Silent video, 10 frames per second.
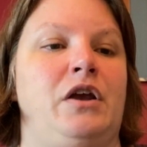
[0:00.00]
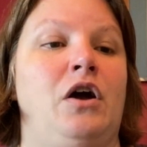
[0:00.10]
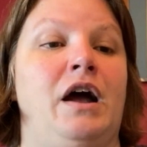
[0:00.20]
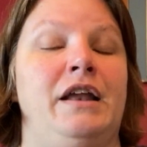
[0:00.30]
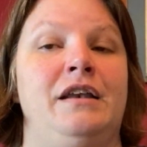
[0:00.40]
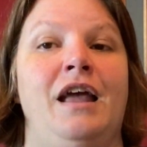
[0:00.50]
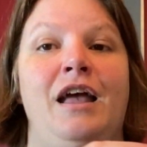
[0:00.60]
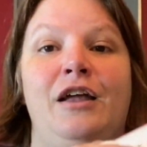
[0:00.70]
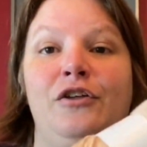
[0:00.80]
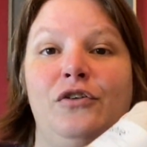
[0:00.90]
cotton.
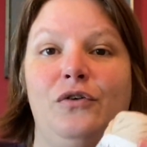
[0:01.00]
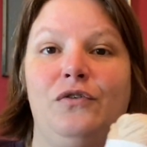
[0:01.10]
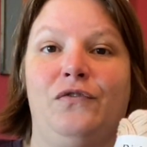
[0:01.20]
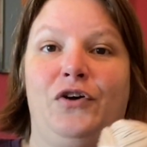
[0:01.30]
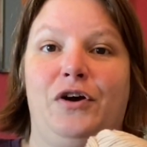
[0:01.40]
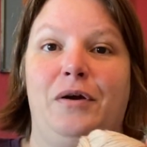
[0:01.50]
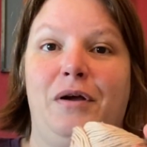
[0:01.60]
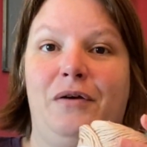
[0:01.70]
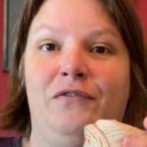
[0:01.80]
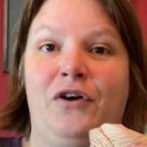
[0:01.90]
For
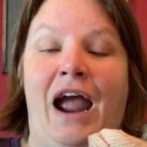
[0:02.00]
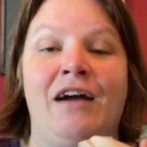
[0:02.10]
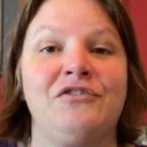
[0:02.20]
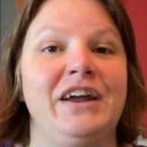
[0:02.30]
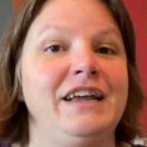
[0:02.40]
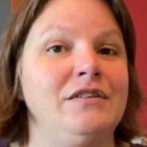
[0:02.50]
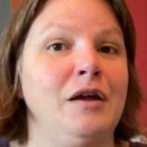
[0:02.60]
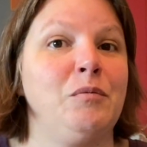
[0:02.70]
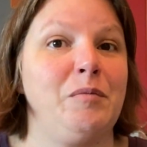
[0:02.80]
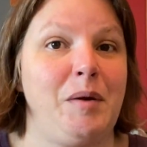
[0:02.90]
after I get
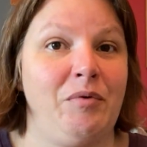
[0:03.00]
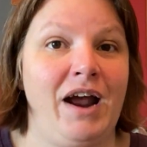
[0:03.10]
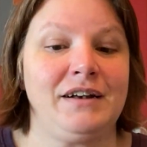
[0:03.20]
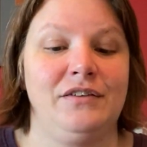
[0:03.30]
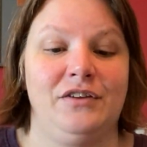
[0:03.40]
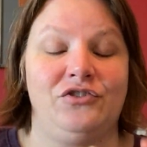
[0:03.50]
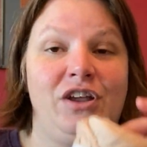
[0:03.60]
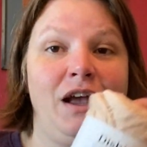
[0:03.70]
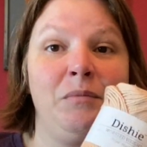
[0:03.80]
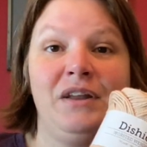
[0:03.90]
done with my practice
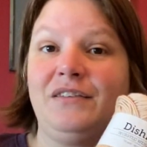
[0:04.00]
stitching, I'm gonna